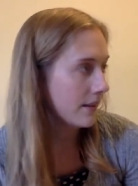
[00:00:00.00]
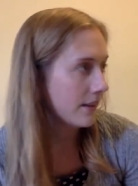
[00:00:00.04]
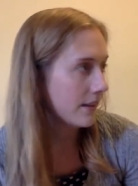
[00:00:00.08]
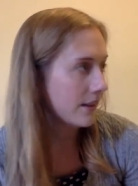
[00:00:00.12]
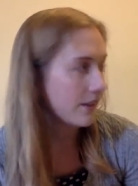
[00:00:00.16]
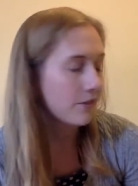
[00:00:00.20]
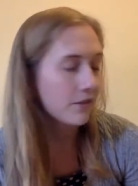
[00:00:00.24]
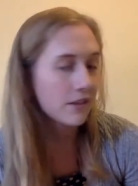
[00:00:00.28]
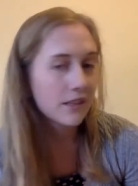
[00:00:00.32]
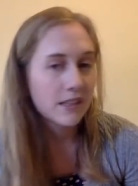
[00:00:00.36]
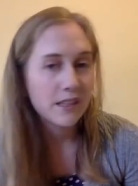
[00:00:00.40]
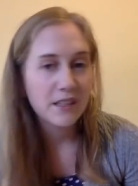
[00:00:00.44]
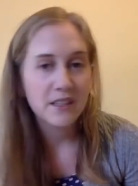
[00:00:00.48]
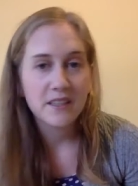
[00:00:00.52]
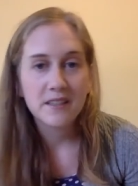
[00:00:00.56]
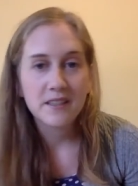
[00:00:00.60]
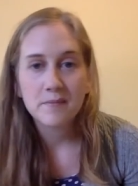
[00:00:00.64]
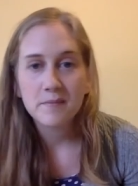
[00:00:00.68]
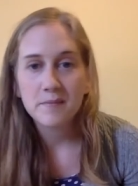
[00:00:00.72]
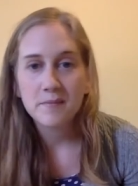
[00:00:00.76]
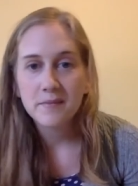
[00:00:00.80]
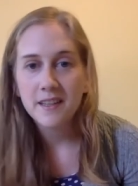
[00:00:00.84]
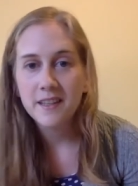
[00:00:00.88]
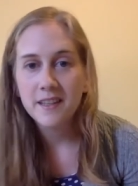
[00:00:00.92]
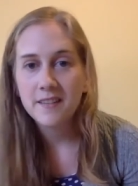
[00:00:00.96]
I realized
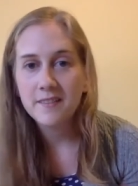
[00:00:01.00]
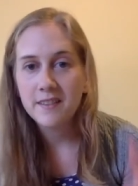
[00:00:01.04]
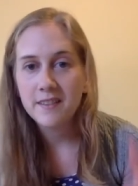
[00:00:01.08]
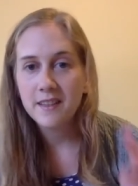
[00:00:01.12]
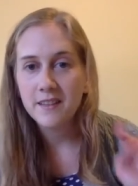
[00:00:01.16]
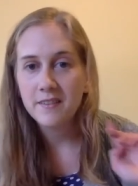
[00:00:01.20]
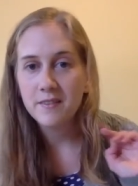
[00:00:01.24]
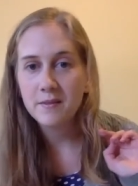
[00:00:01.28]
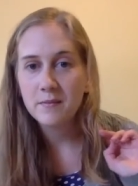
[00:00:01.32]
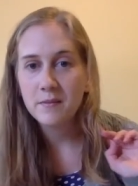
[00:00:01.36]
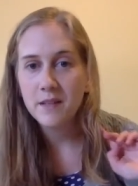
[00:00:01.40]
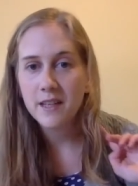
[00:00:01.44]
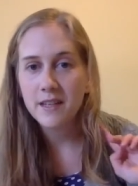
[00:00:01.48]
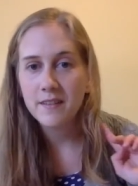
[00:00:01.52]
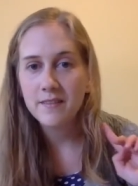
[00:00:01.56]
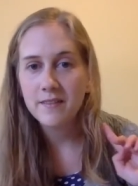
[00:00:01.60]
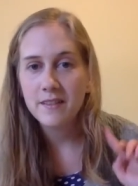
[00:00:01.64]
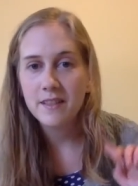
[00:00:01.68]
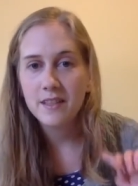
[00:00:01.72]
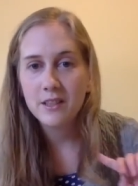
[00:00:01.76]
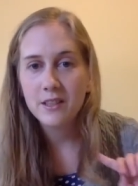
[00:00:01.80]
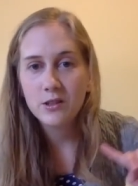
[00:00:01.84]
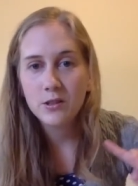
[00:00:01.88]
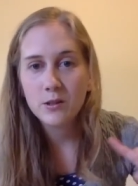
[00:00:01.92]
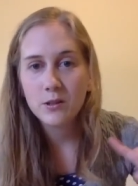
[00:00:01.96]
I've left my
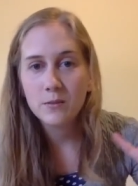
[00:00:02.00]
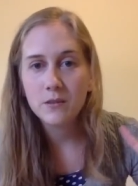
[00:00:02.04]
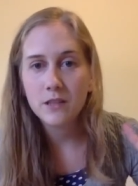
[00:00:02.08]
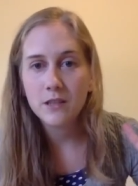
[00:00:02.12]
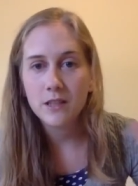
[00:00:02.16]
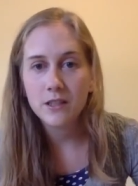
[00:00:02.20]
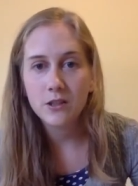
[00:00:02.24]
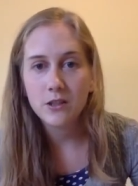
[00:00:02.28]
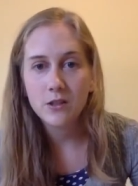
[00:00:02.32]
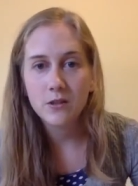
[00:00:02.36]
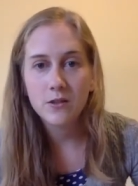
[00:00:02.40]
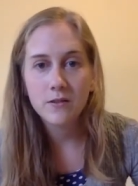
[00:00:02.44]
finished object